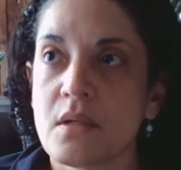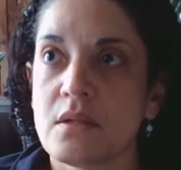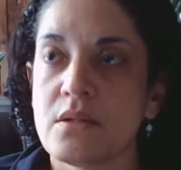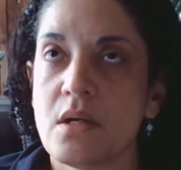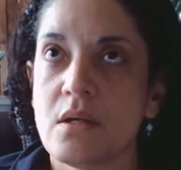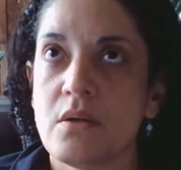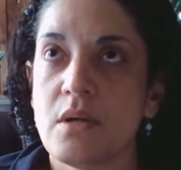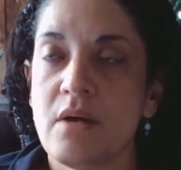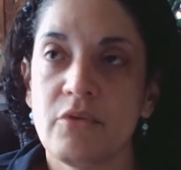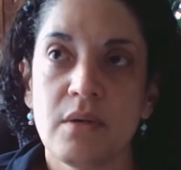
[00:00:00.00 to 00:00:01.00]
So
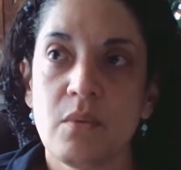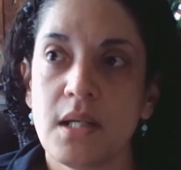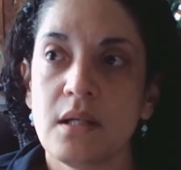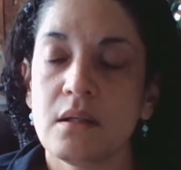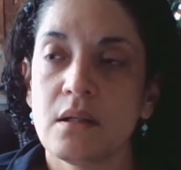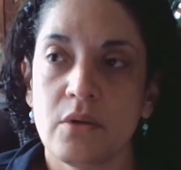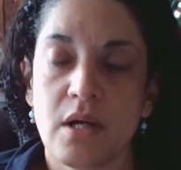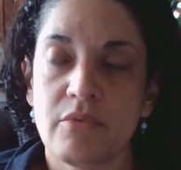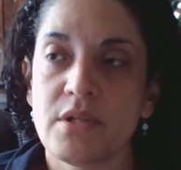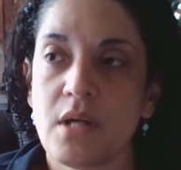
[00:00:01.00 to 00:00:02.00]
every week or
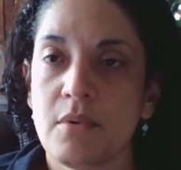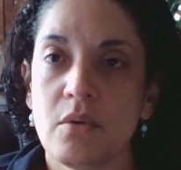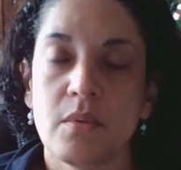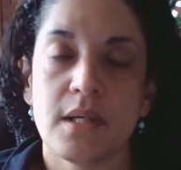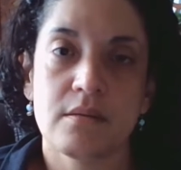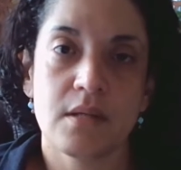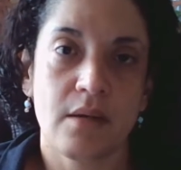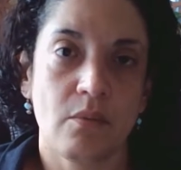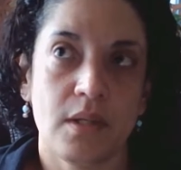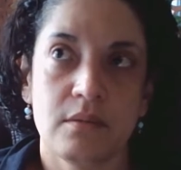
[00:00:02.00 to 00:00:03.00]
every couple of weeks,
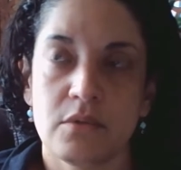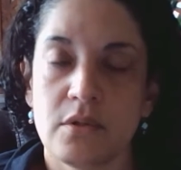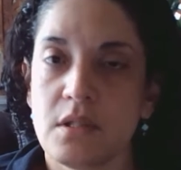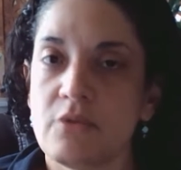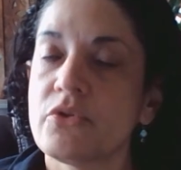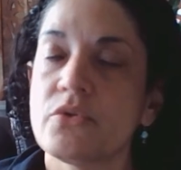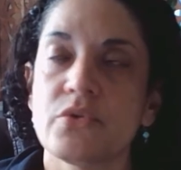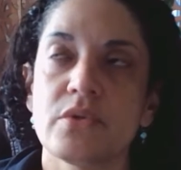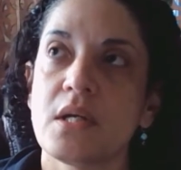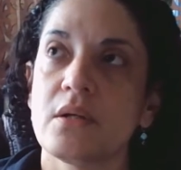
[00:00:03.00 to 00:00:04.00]
I went to the
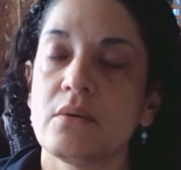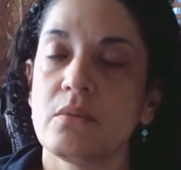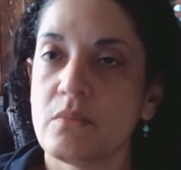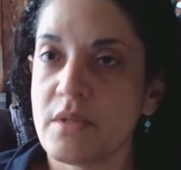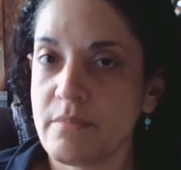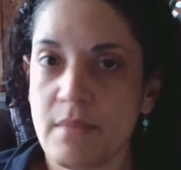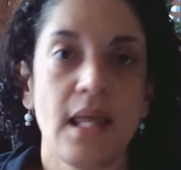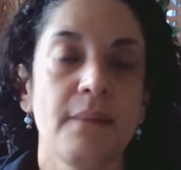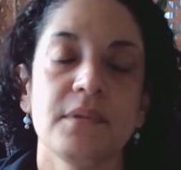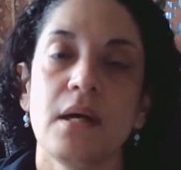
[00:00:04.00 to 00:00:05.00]
infusion center with my
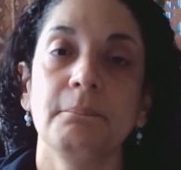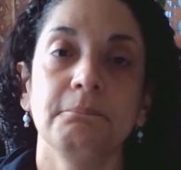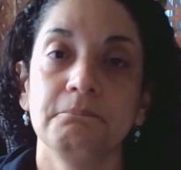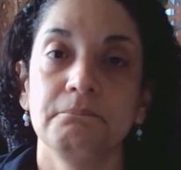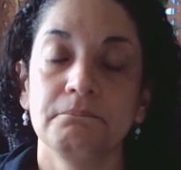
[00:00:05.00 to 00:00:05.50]
laptop.